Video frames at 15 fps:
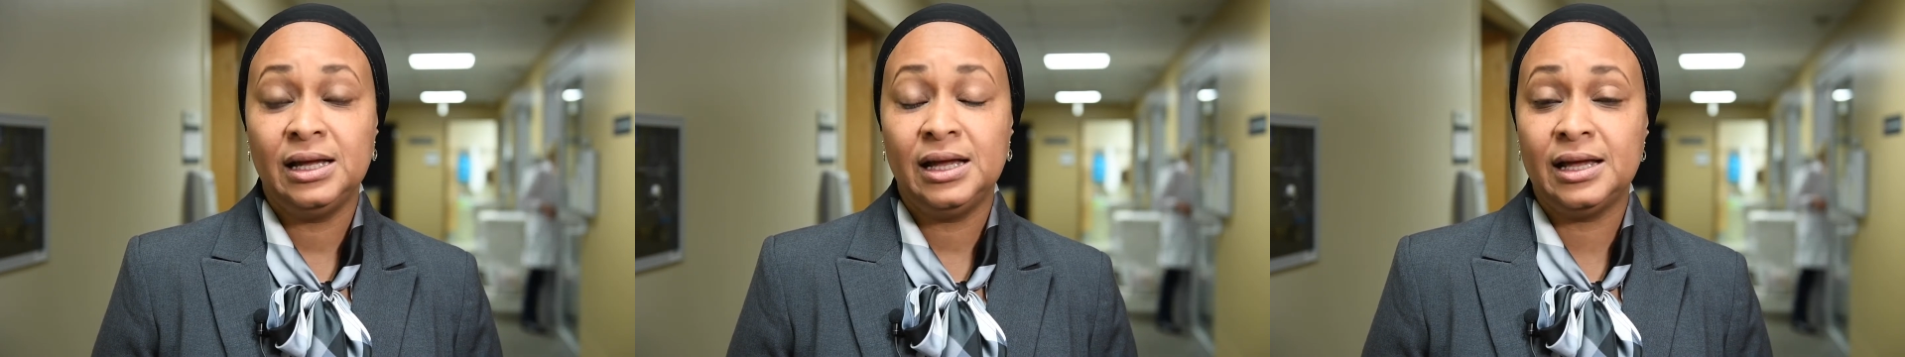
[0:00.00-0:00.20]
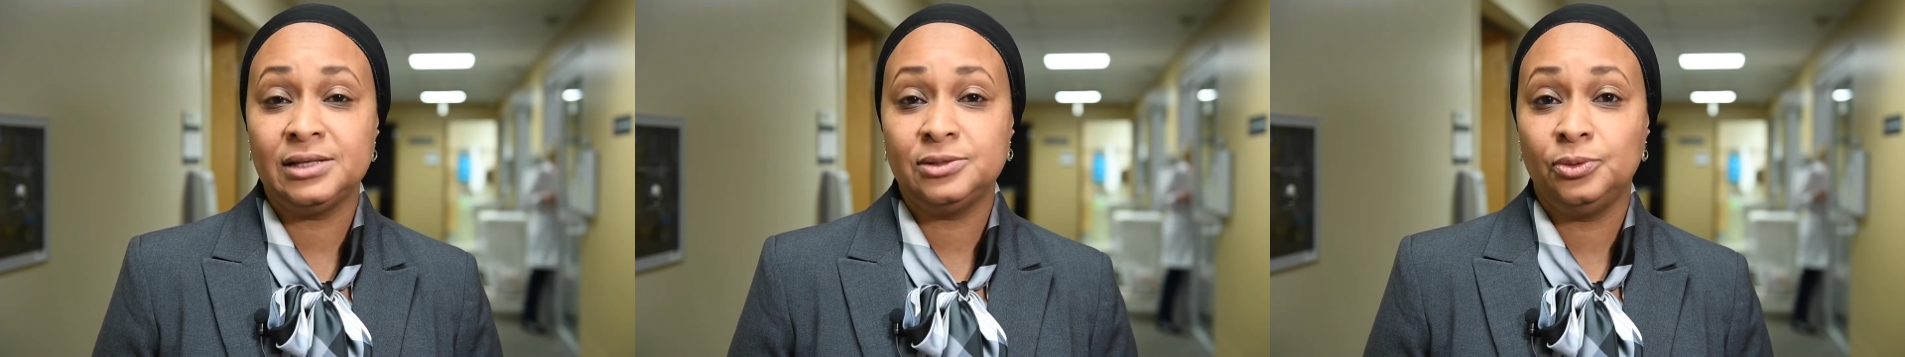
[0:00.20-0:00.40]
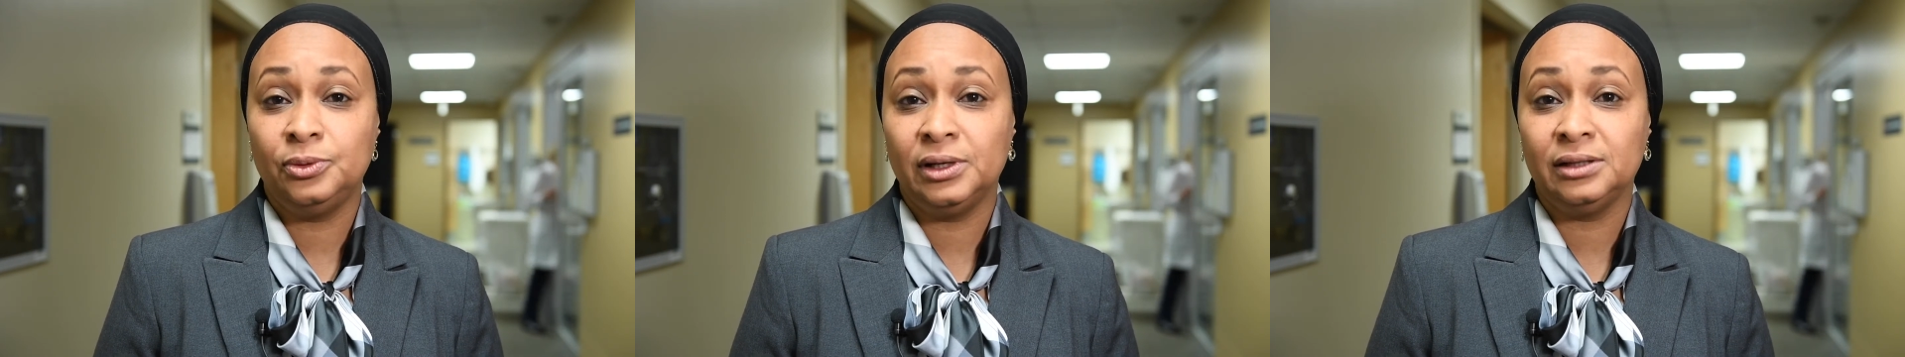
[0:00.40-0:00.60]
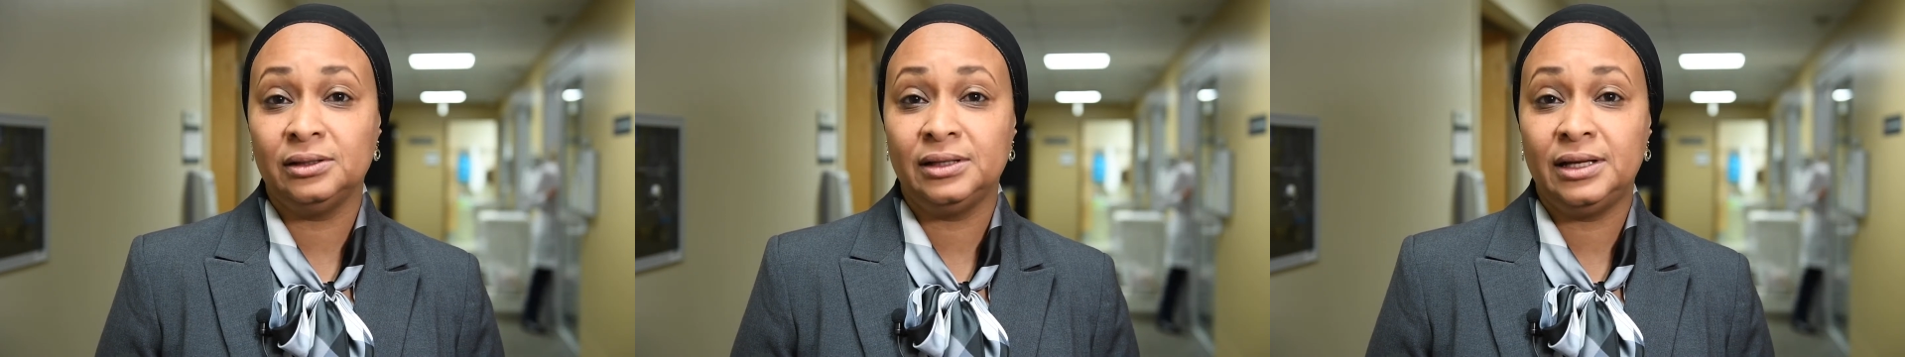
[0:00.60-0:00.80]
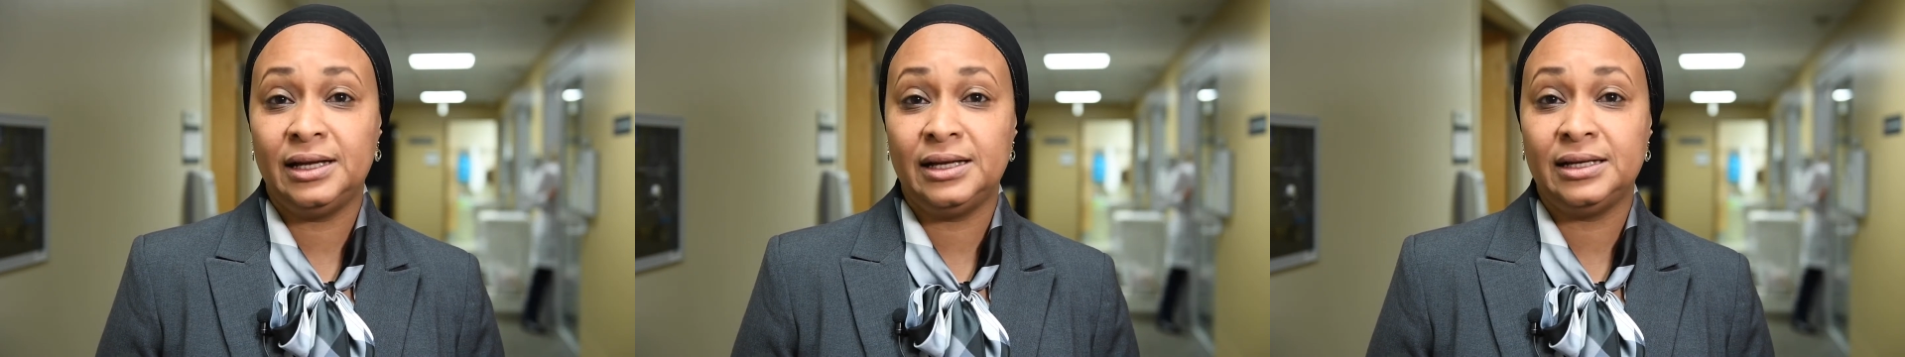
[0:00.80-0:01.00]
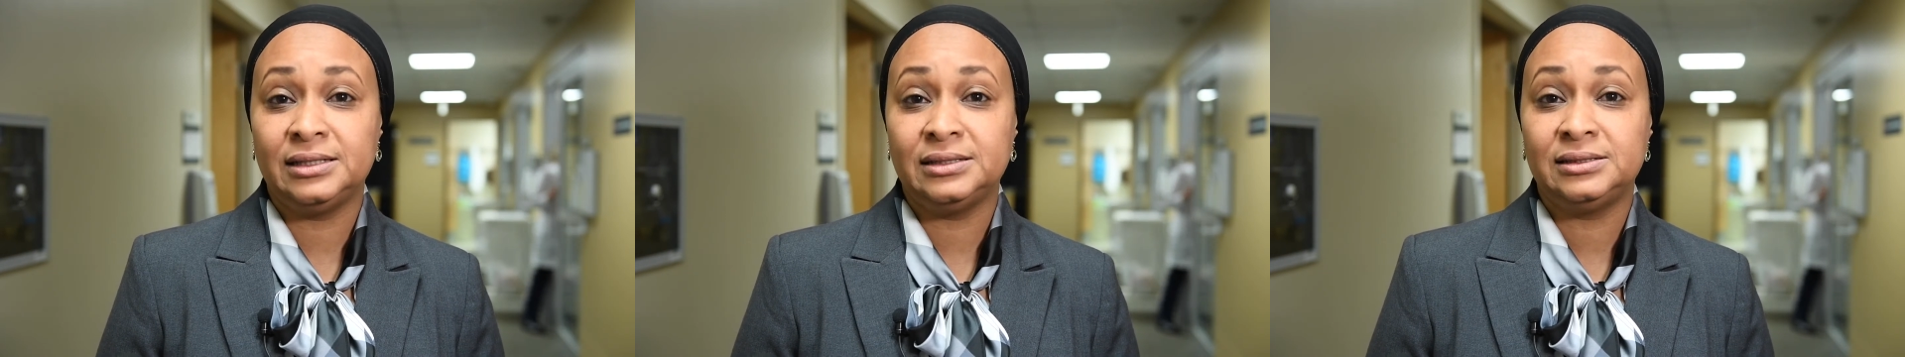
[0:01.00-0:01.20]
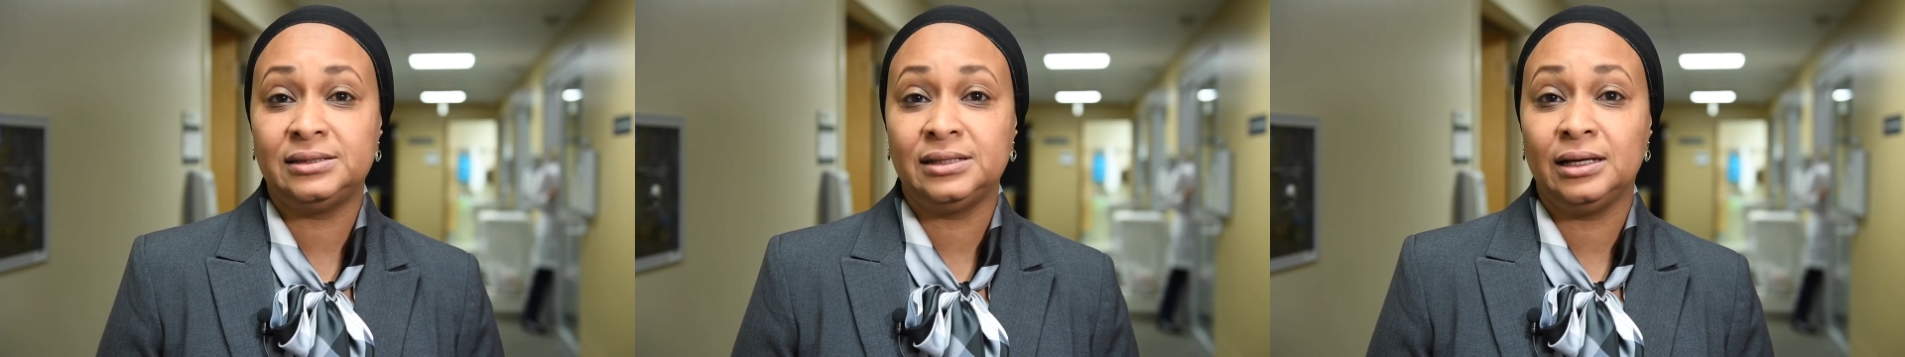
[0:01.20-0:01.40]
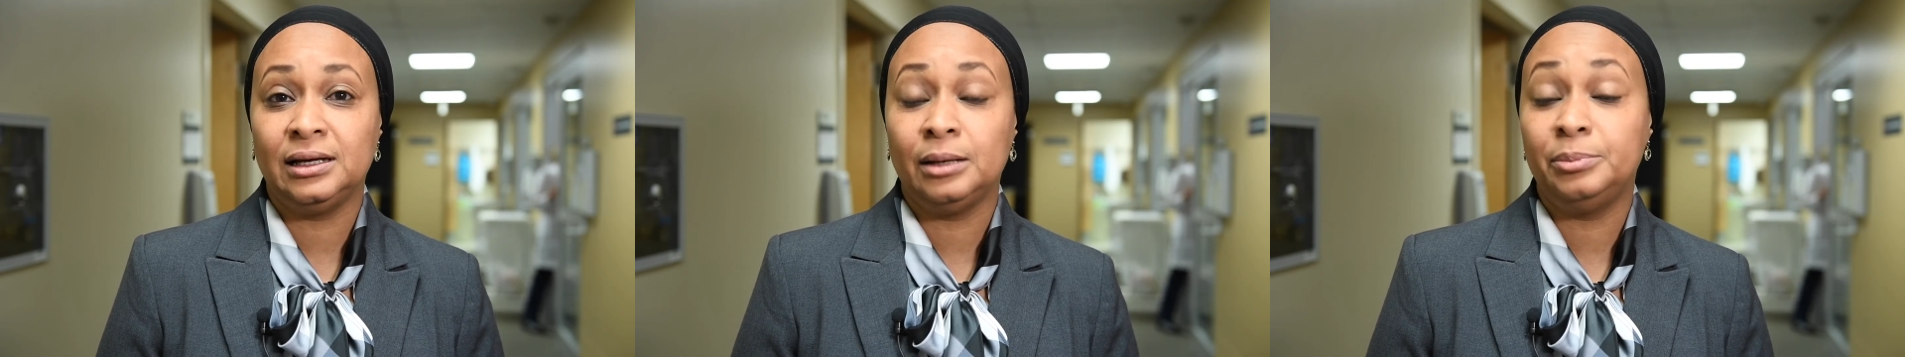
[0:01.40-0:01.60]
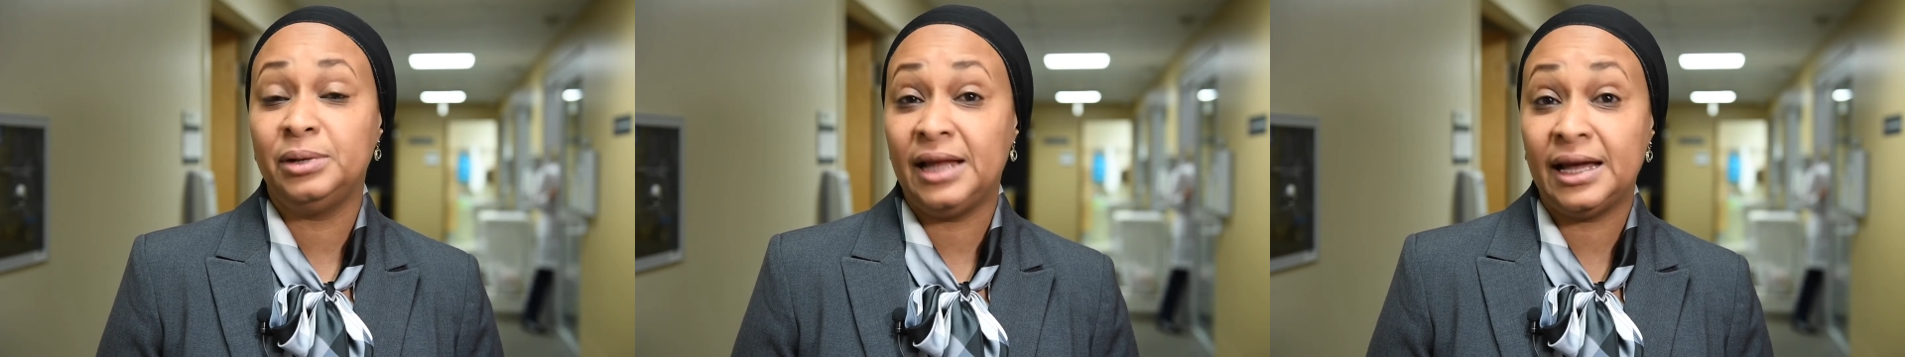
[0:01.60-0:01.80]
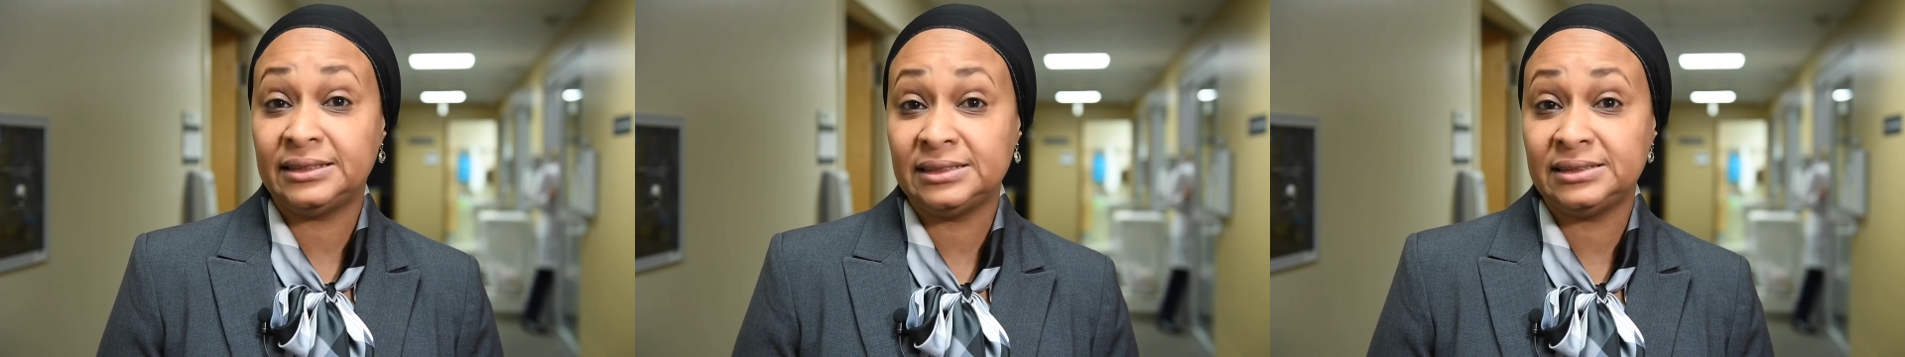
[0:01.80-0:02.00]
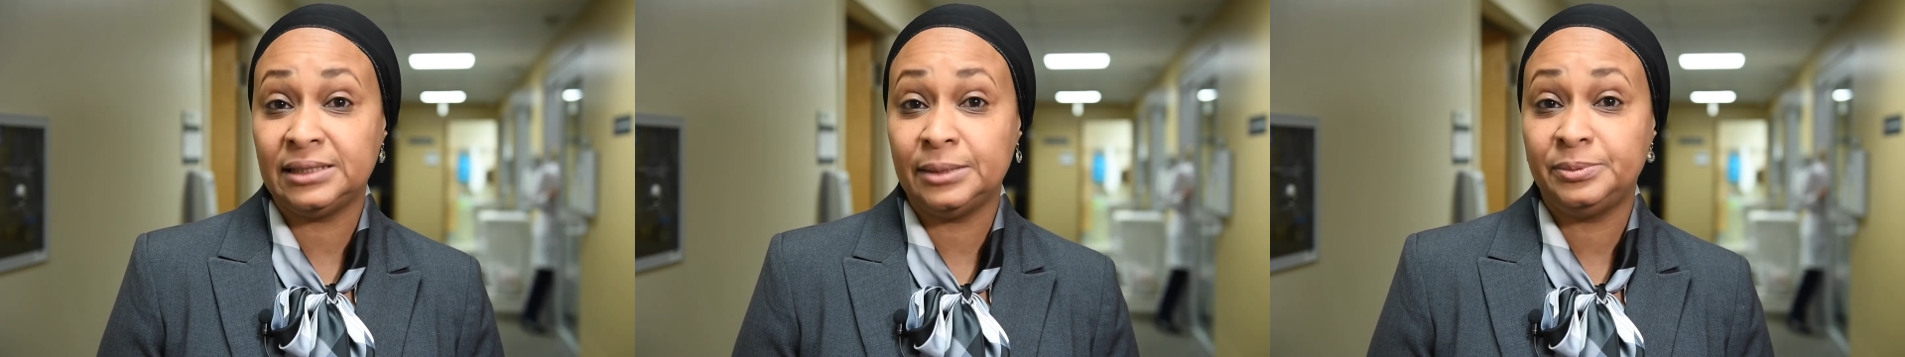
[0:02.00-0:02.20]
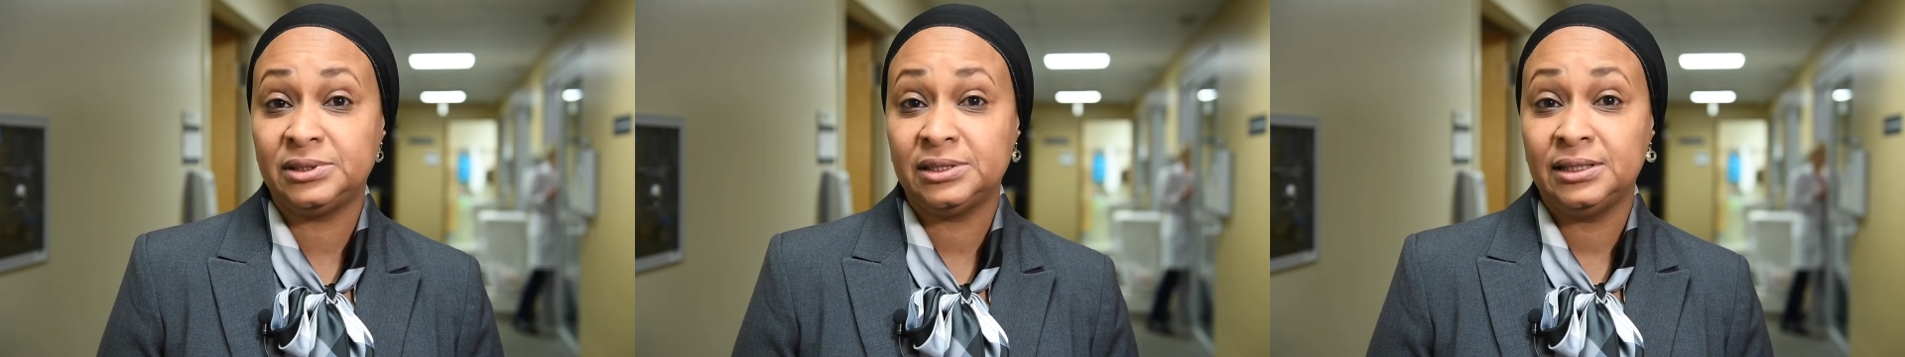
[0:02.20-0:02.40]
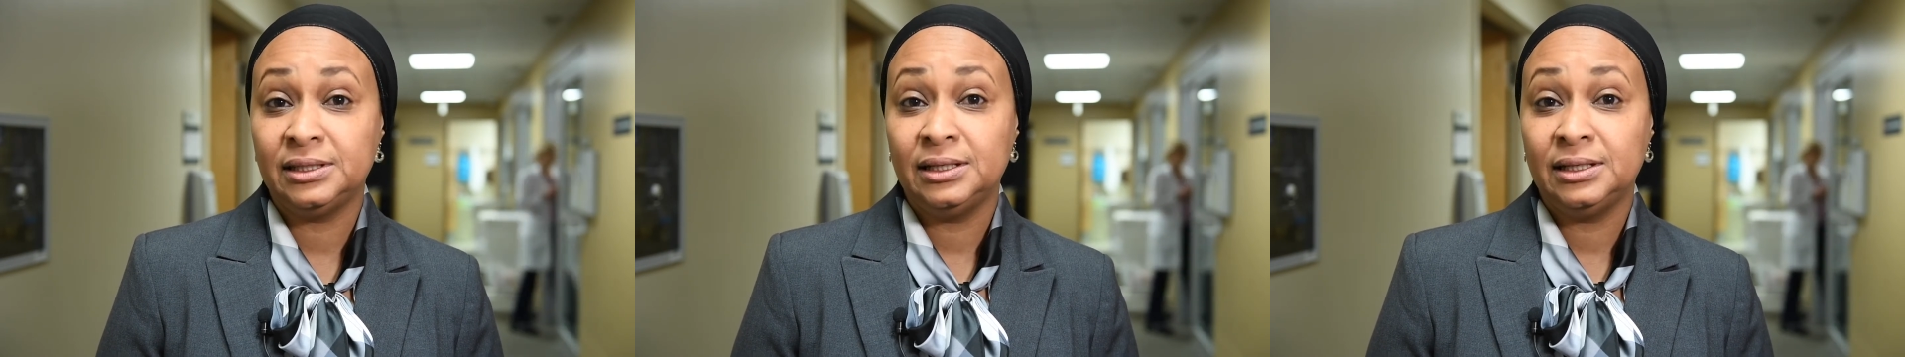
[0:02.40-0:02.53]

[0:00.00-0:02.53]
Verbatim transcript: as well as uh, belatacept